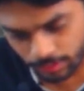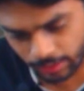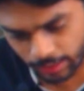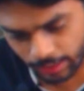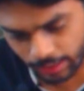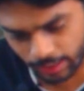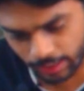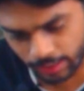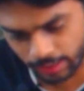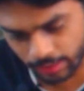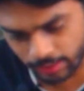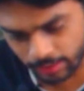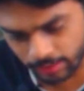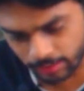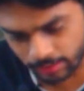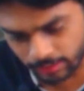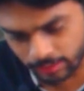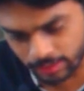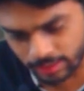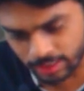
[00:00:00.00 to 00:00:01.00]
And
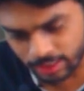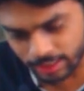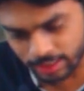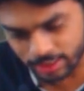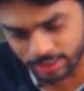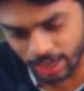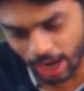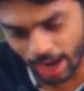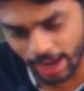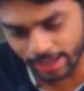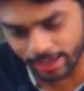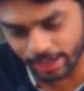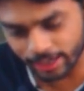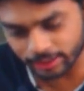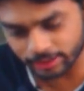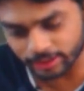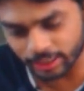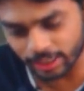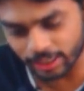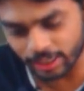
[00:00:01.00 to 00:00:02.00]
this is
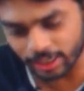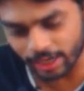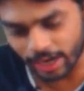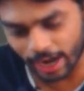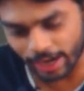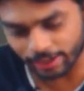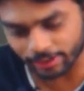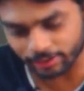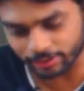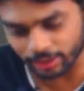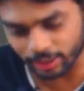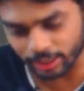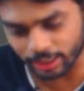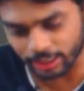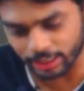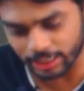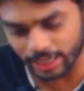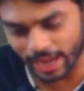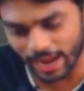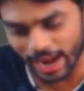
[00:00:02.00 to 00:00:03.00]
directed
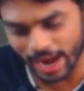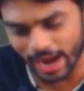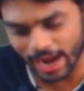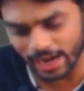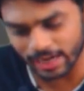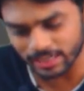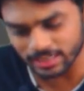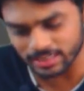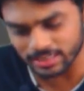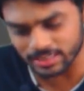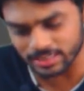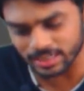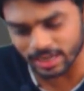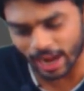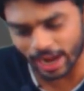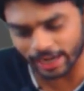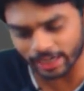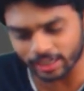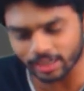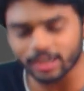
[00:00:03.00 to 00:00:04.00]
laterally and
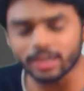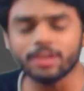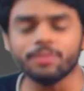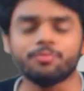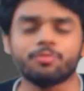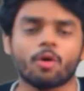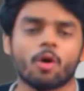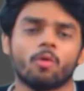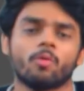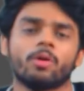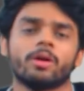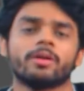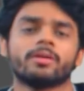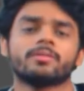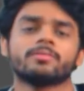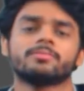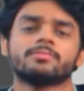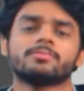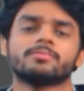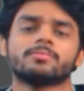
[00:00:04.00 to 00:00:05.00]
slightly forward.
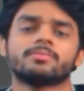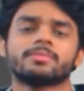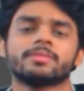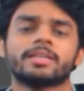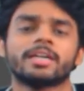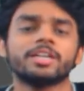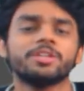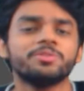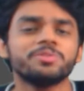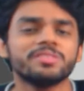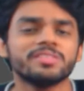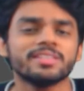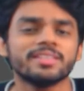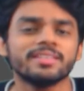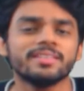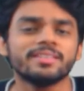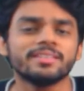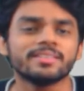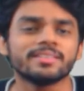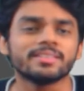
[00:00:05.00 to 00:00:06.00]
Can you
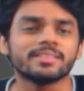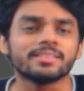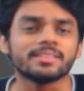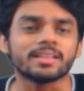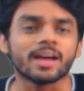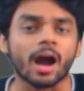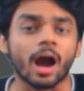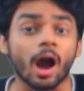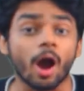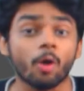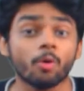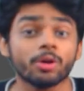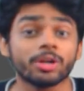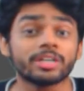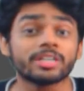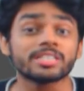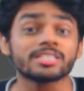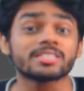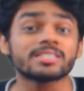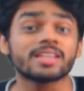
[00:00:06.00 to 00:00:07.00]
see how
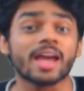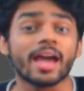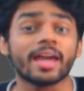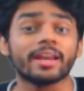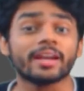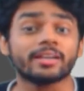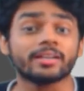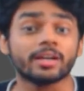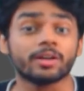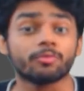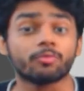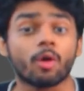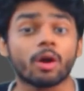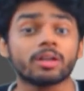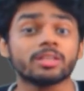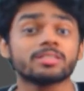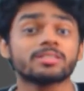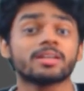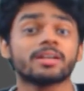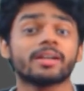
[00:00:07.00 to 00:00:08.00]
it is directed?
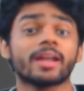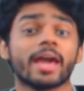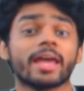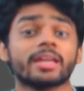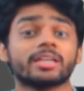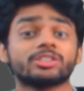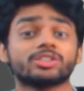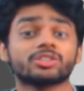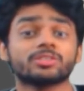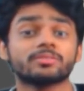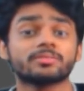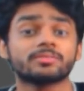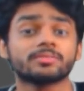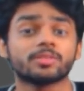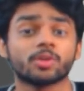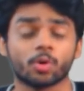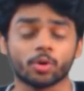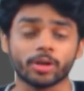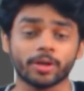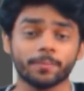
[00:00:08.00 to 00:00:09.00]
What is the direction?
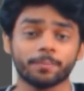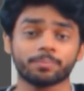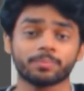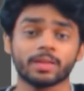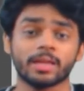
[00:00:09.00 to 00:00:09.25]
Okay.